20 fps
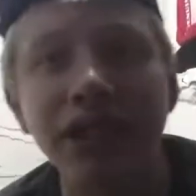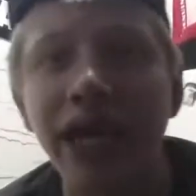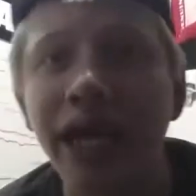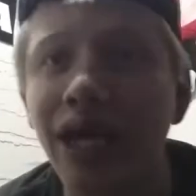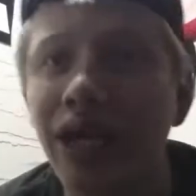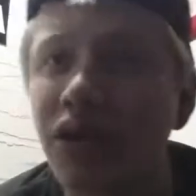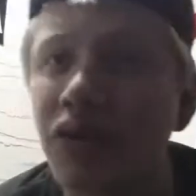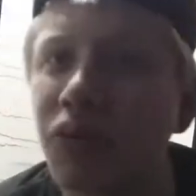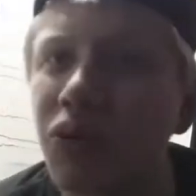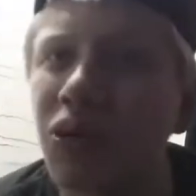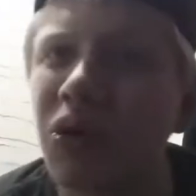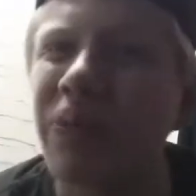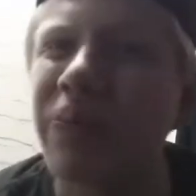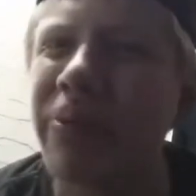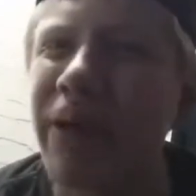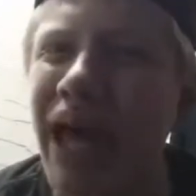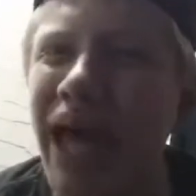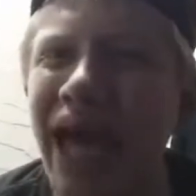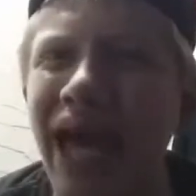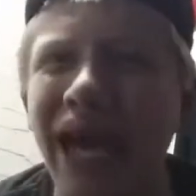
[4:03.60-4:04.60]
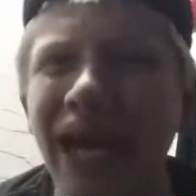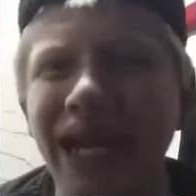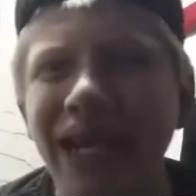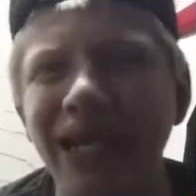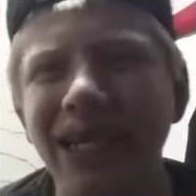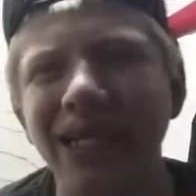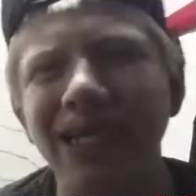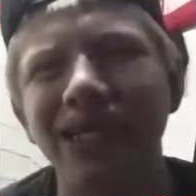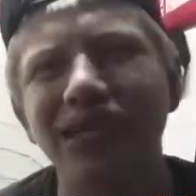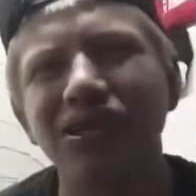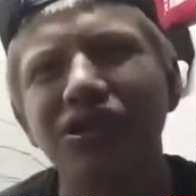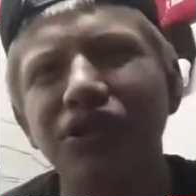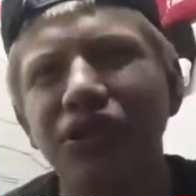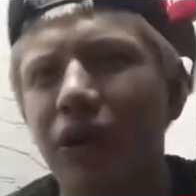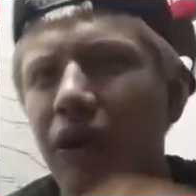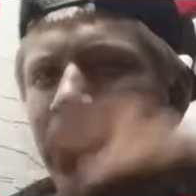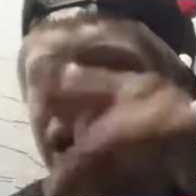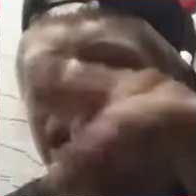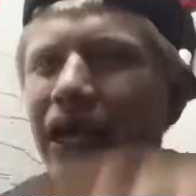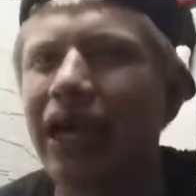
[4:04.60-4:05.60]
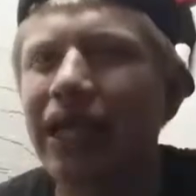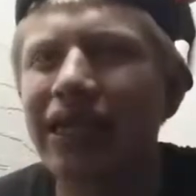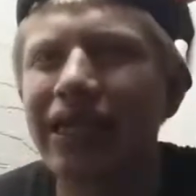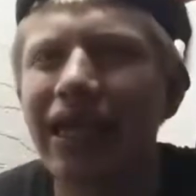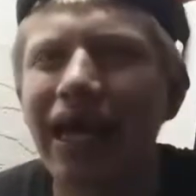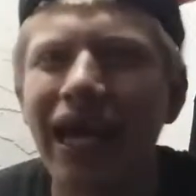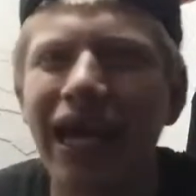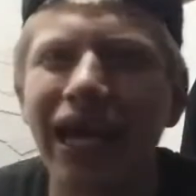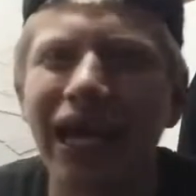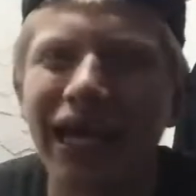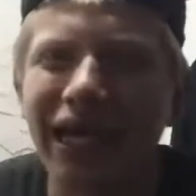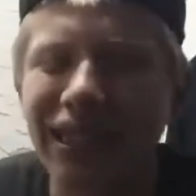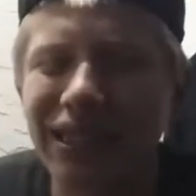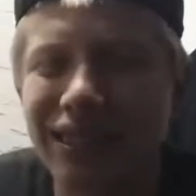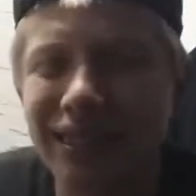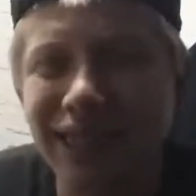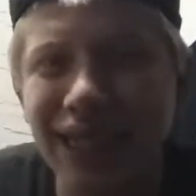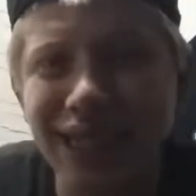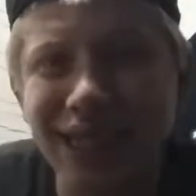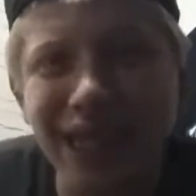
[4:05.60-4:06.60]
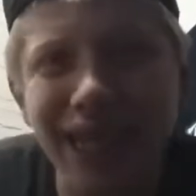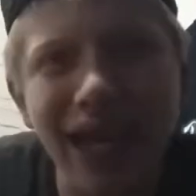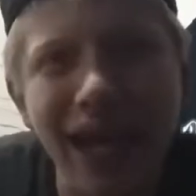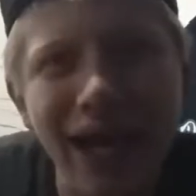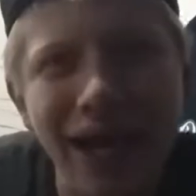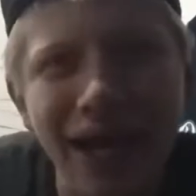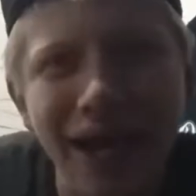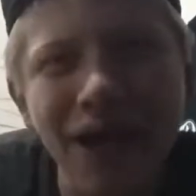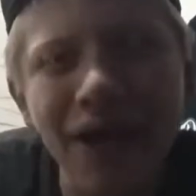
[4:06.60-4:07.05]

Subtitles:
just hailing real bad. So I got that. Check that